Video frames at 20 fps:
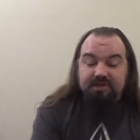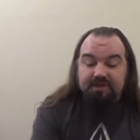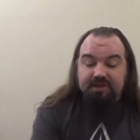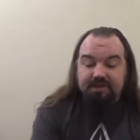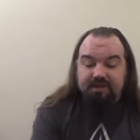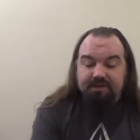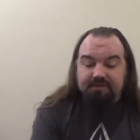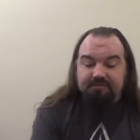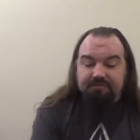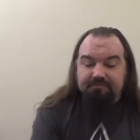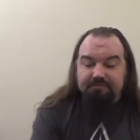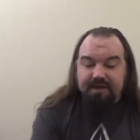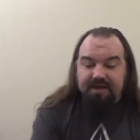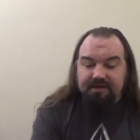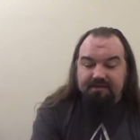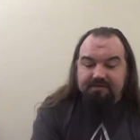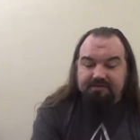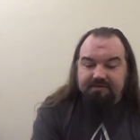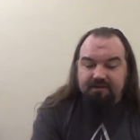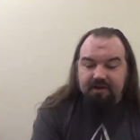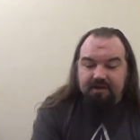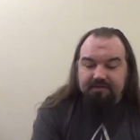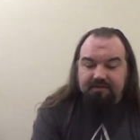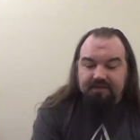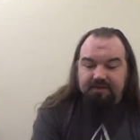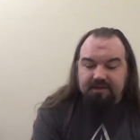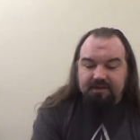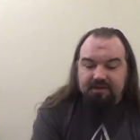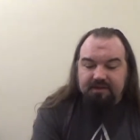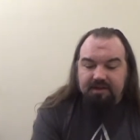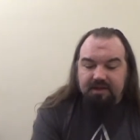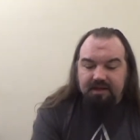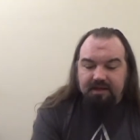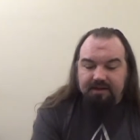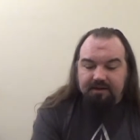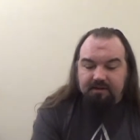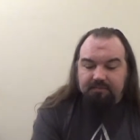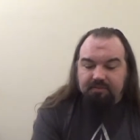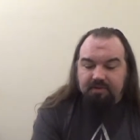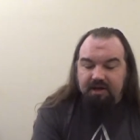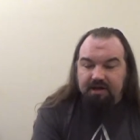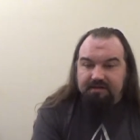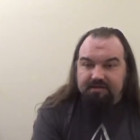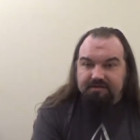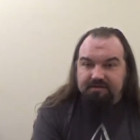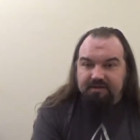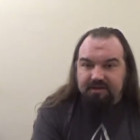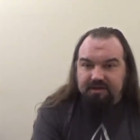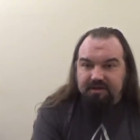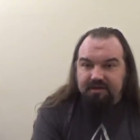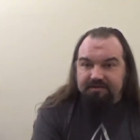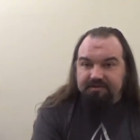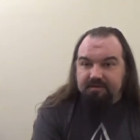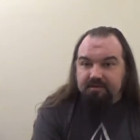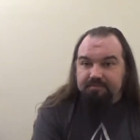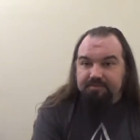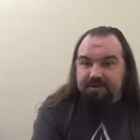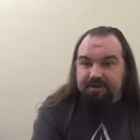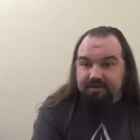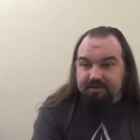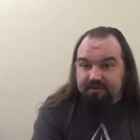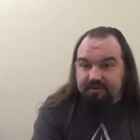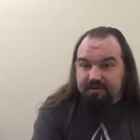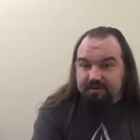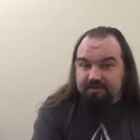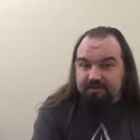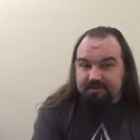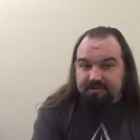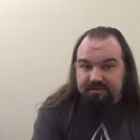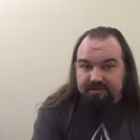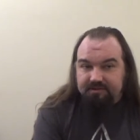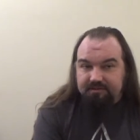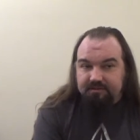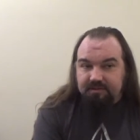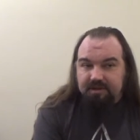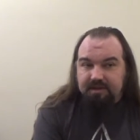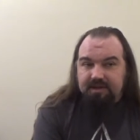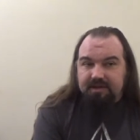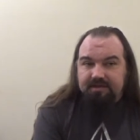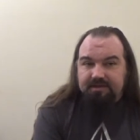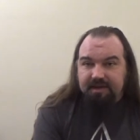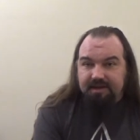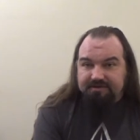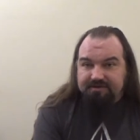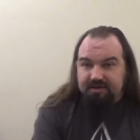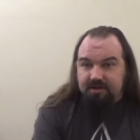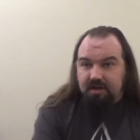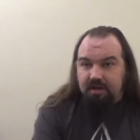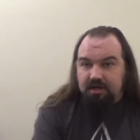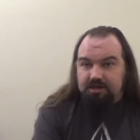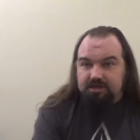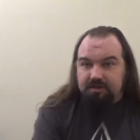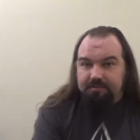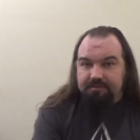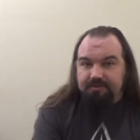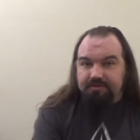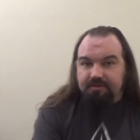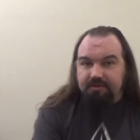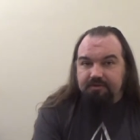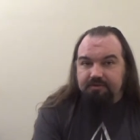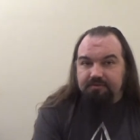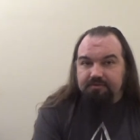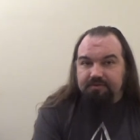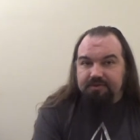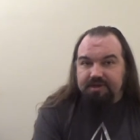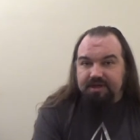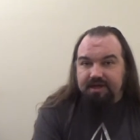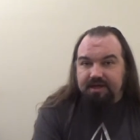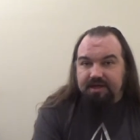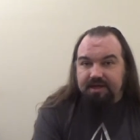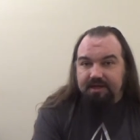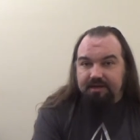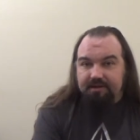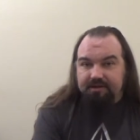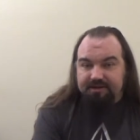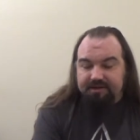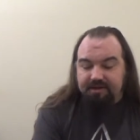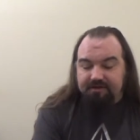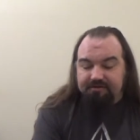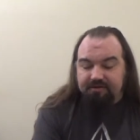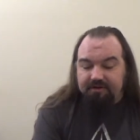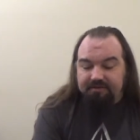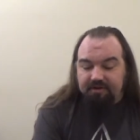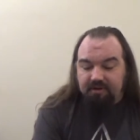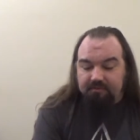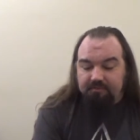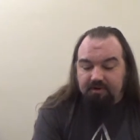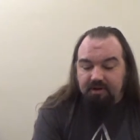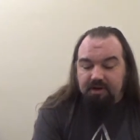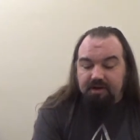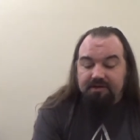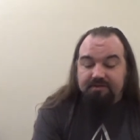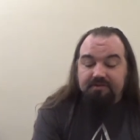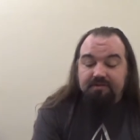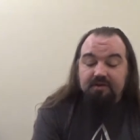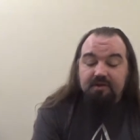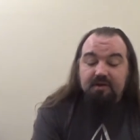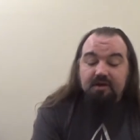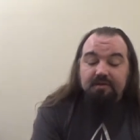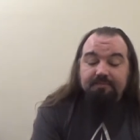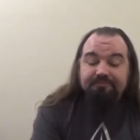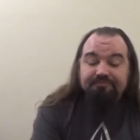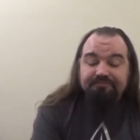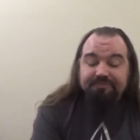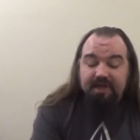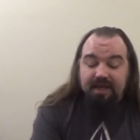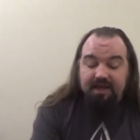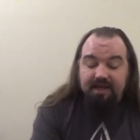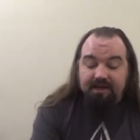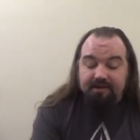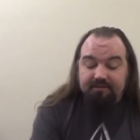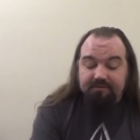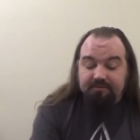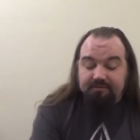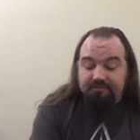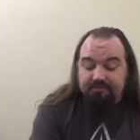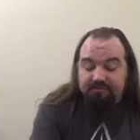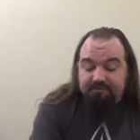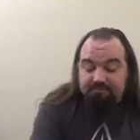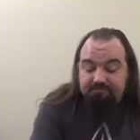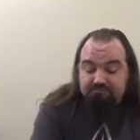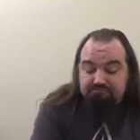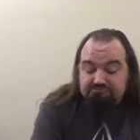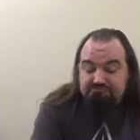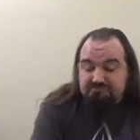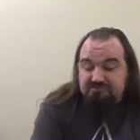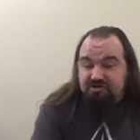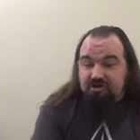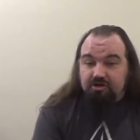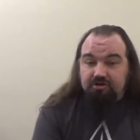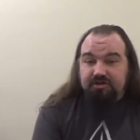it's based on the uh, Enterprise D as it appeared in the Next Generation episode, uh, Yesterday's Enterprise. And Star